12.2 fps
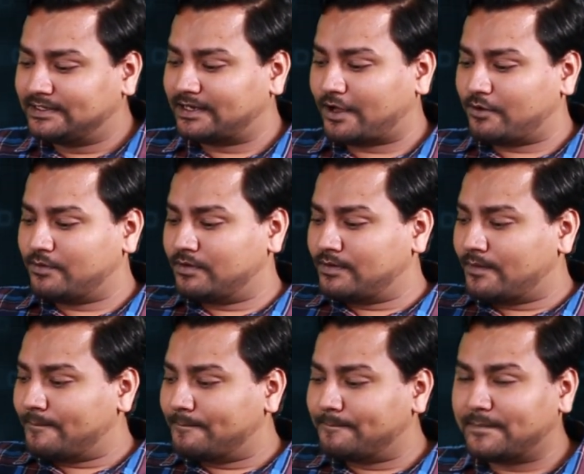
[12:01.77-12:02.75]
Now
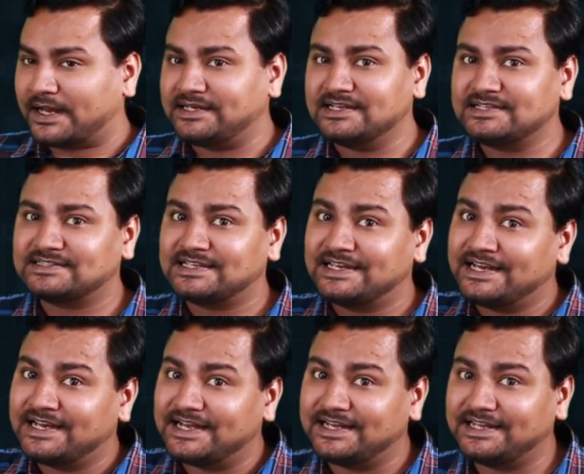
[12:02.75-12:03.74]
minus
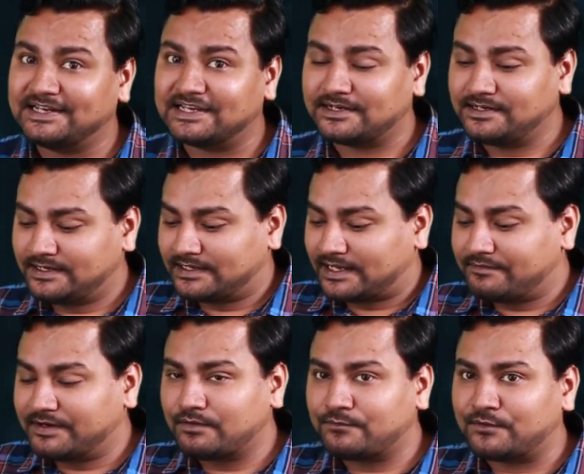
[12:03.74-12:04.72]
integration
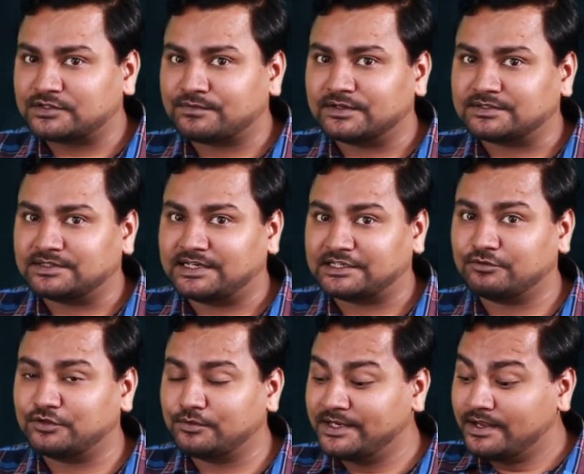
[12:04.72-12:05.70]
derivative of first function, that's
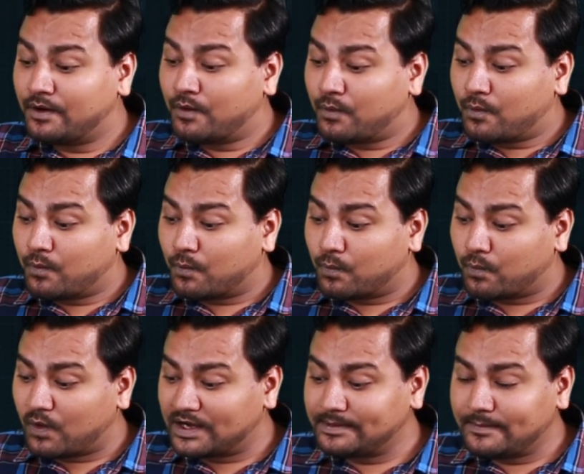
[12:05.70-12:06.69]
going to be
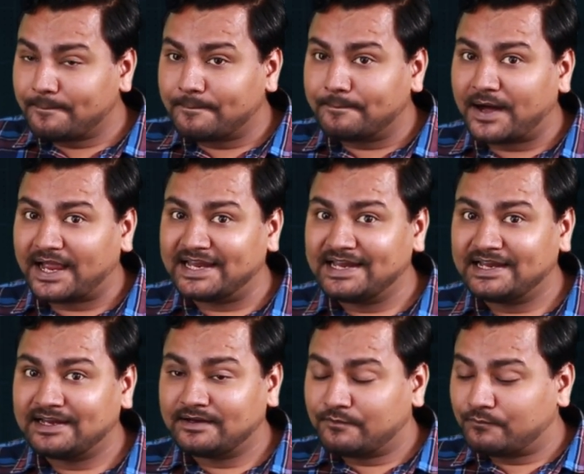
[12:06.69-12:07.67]
1 by
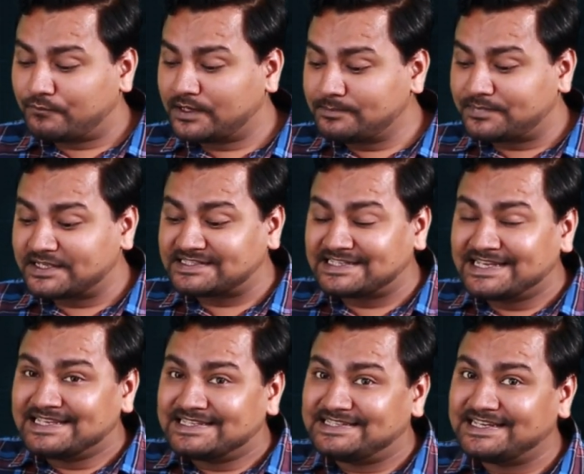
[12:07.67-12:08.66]
1 plus
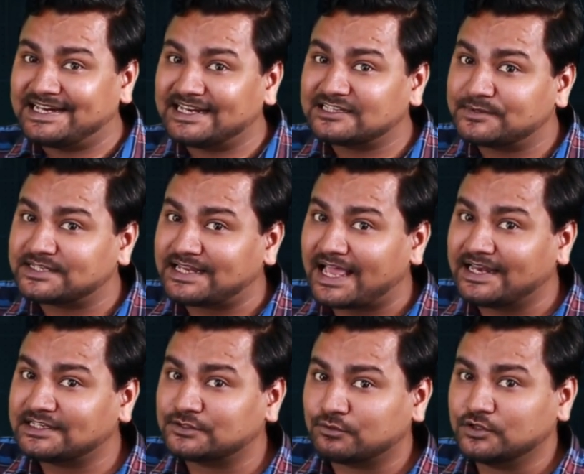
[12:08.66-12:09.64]
secant x plus tan
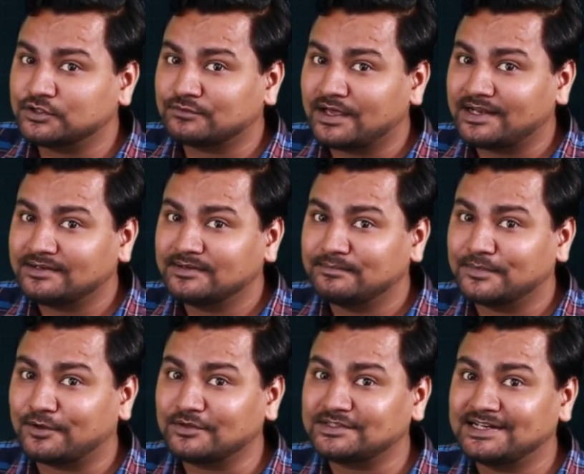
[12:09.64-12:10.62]
x whole square,
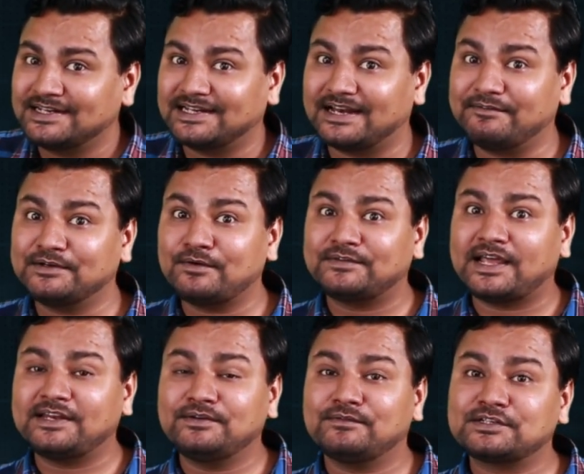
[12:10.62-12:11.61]
because derivative of
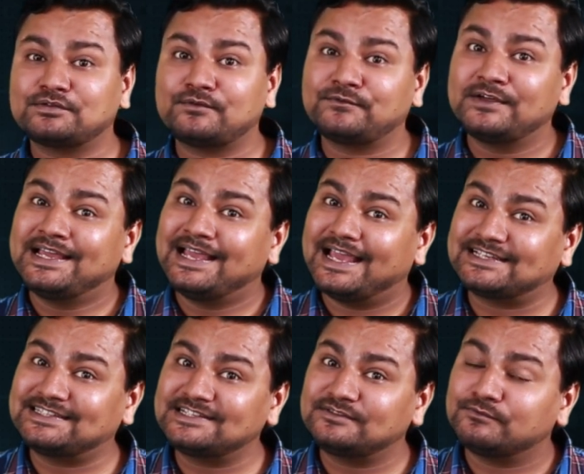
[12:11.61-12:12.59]
tan inverse of
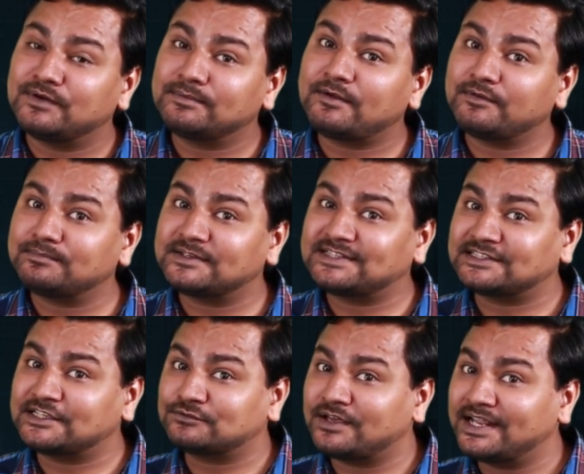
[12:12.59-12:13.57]
x is 1 by 1 plus x
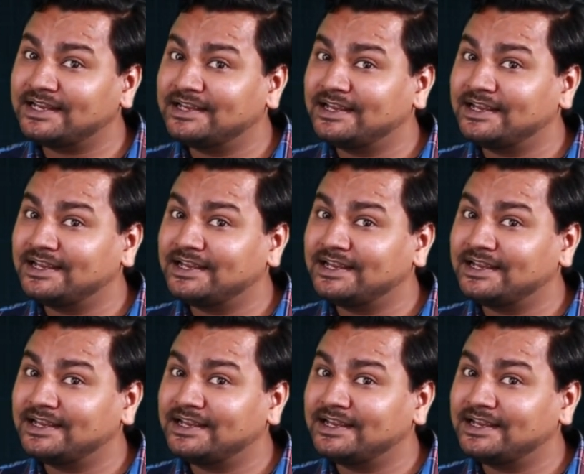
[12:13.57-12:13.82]
square.